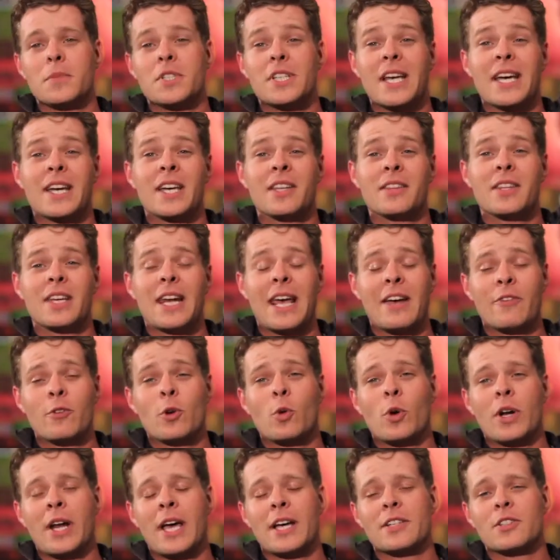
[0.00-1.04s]
Second, that
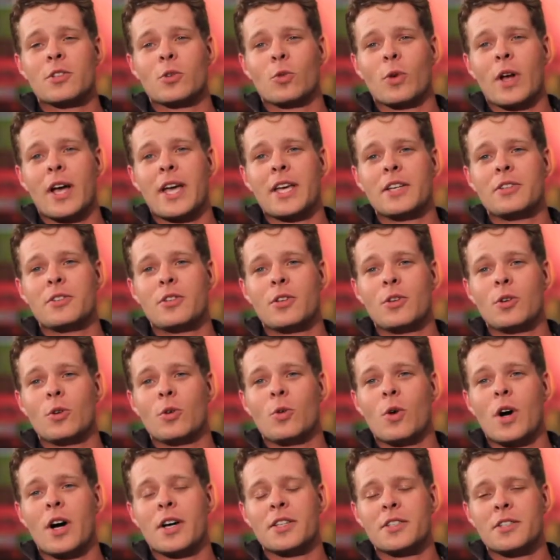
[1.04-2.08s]
everyone has the right
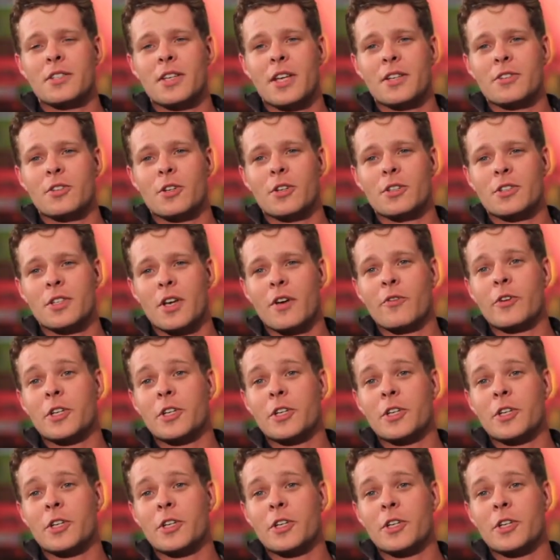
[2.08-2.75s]
to uncensored